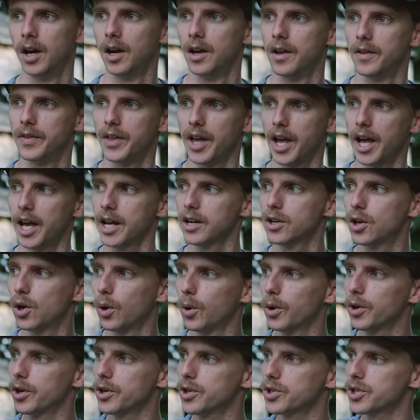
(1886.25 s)
The
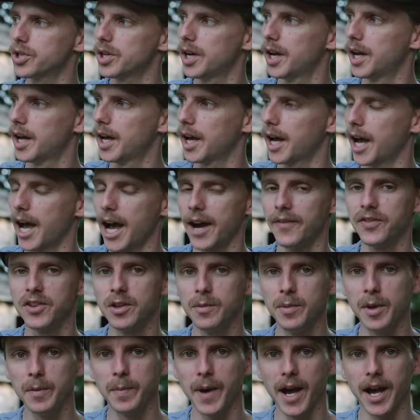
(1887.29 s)
headquarters have to
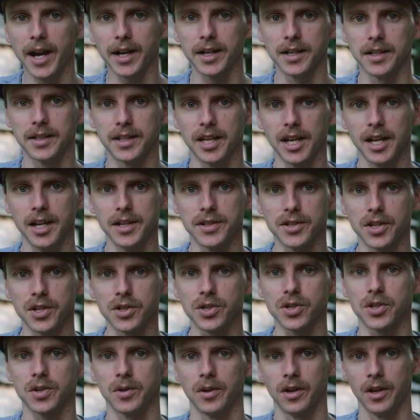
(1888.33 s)
be back in
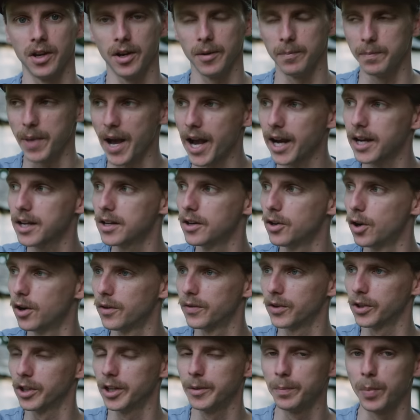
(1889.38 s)
Kansas, back in
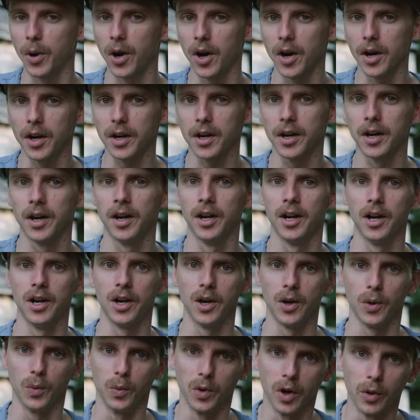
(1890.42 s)
Overland Park,
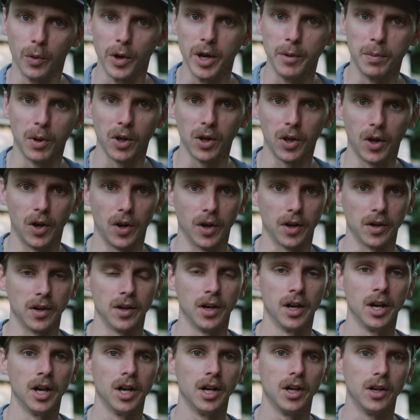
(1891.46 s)
where we belong.
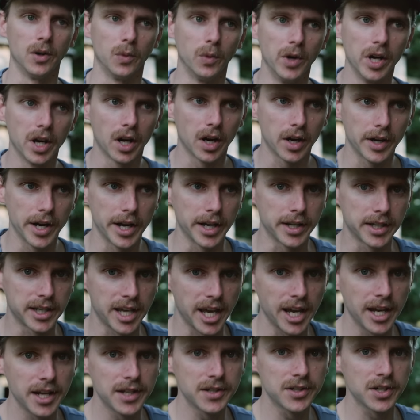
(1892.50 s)
We are a
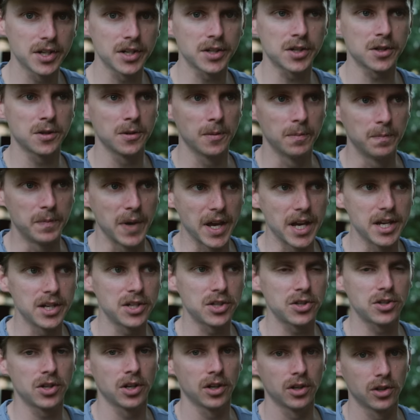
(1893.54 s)

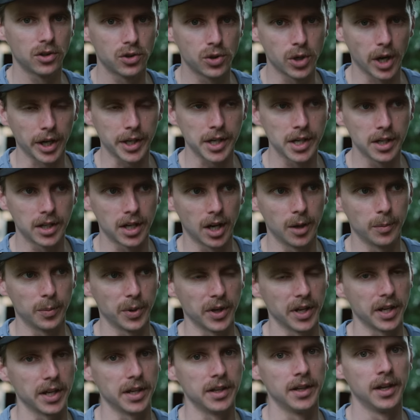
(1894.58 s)
Kansas-based trucking
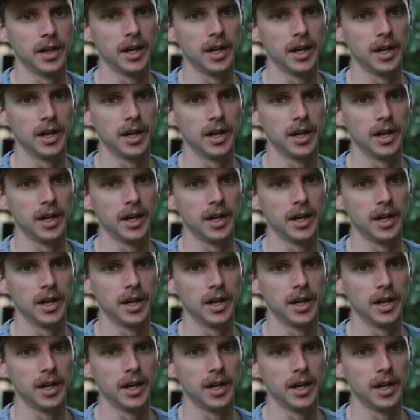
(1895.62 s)
company,